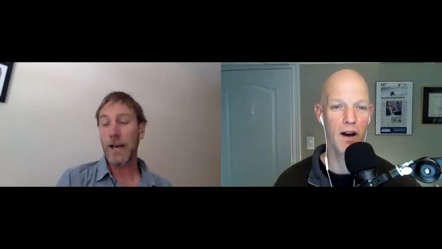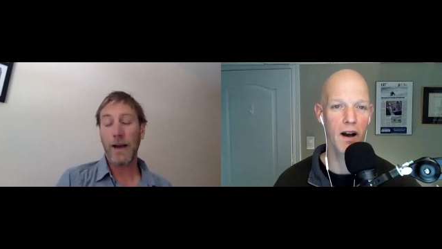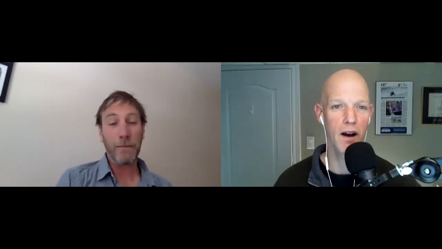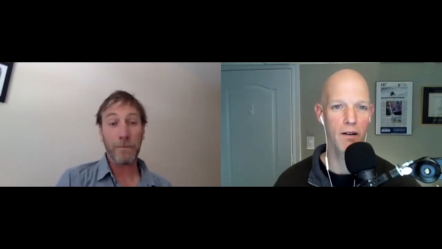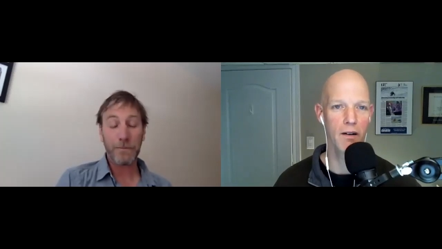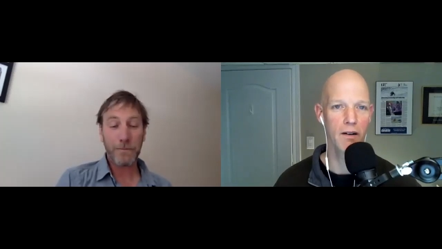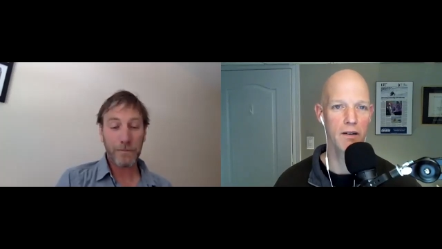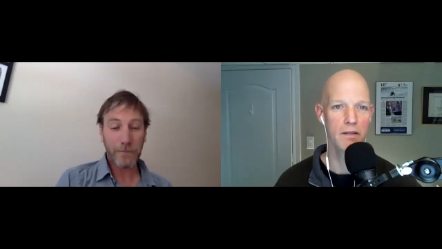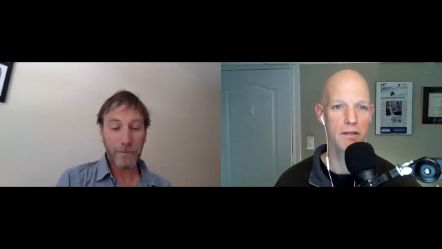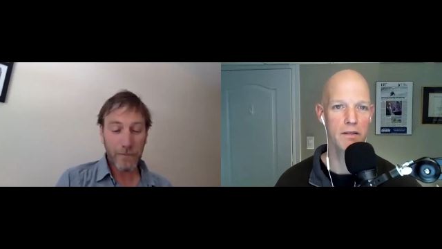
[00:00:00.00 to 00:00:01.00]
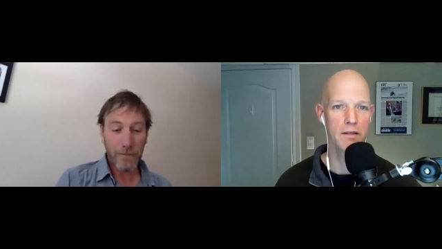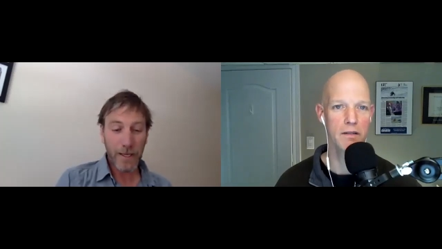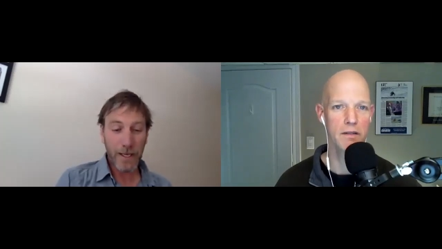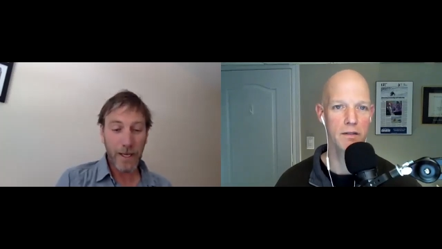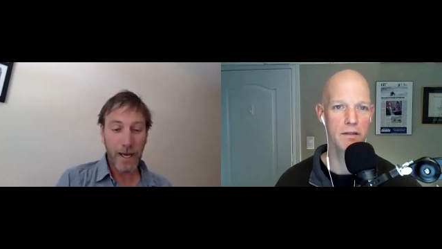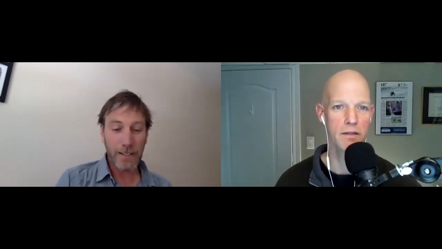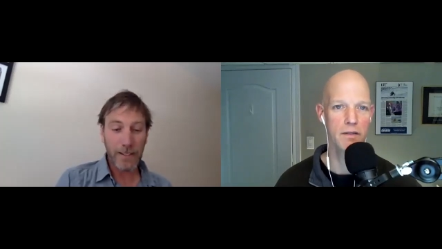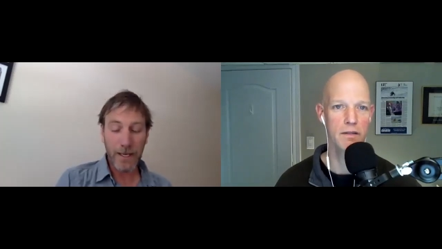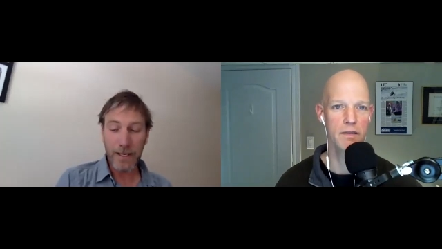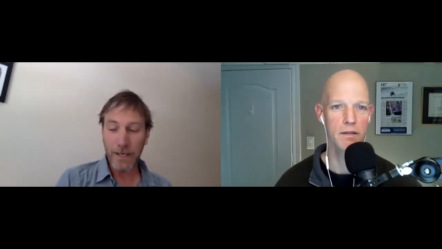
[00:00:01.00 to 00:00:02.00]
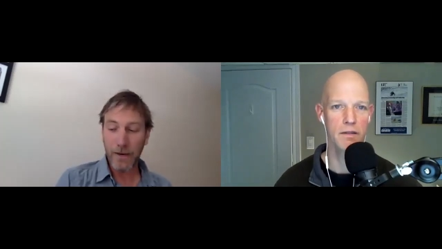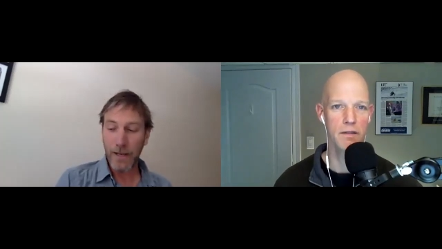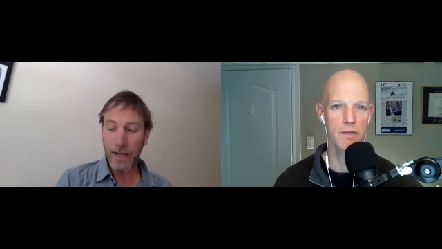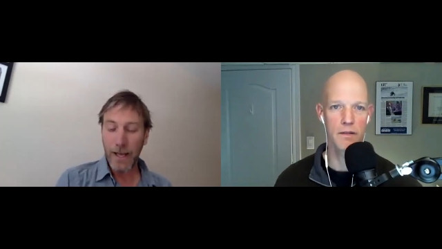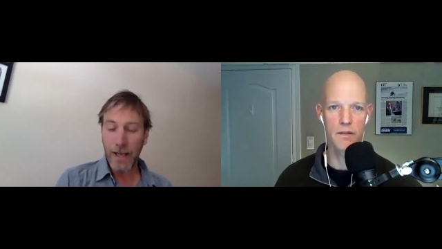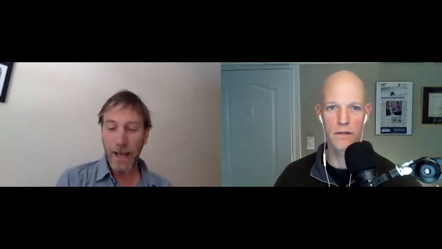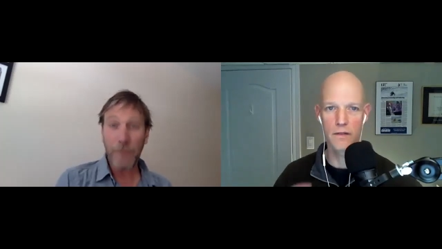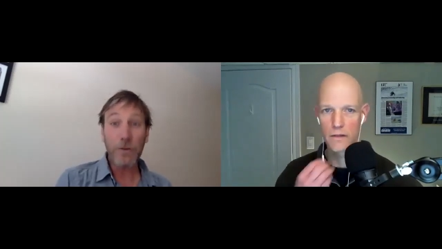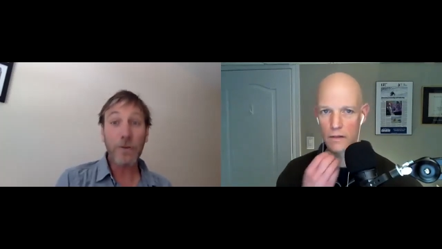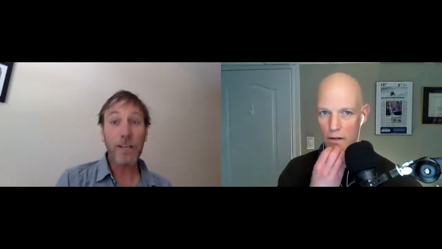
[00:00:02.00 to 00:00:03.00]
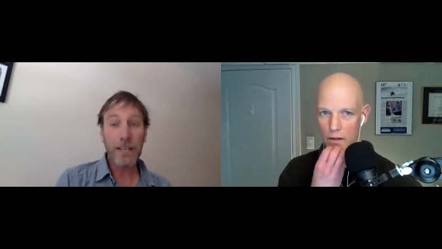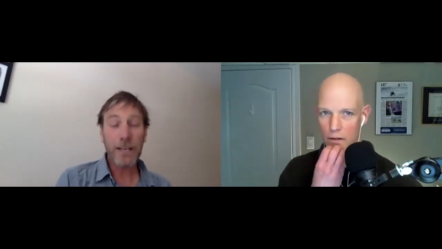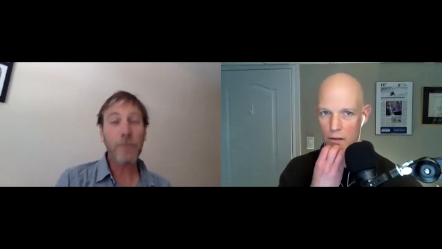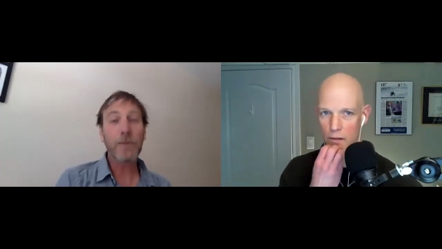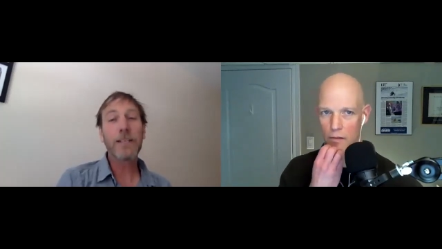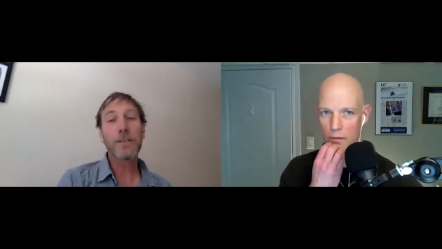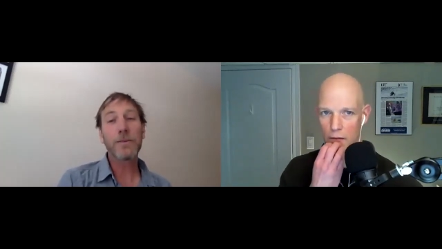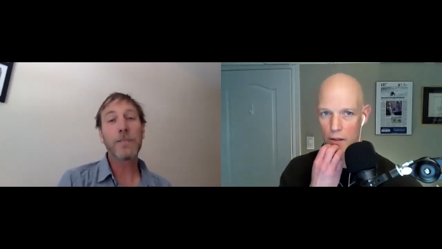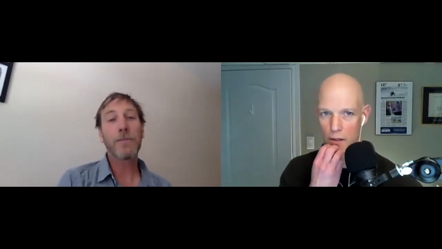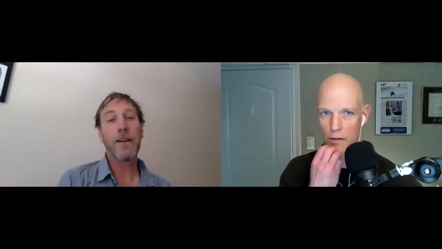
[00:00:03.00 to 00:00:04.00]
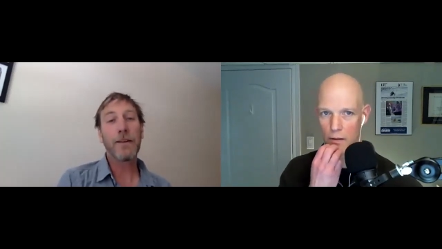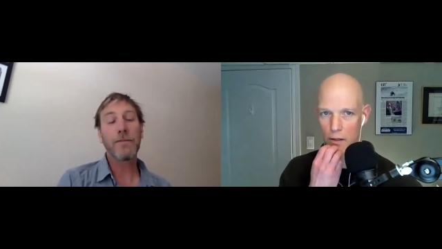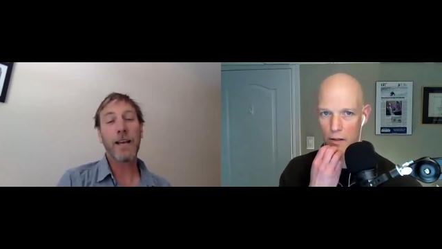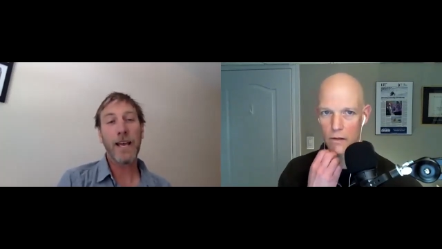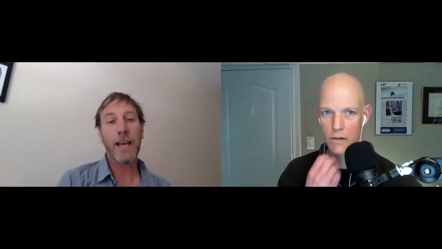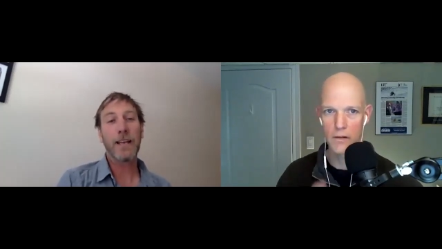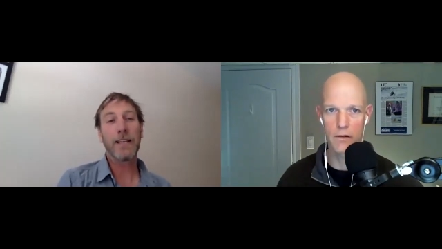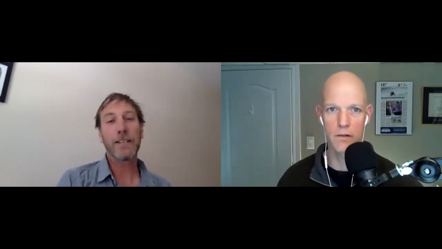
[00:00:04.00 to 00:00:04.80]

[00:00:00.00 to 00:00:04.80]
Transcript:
Speaker 1: um, wow. um, and I said, you know, hey, if you can hear me, squeeze my hand.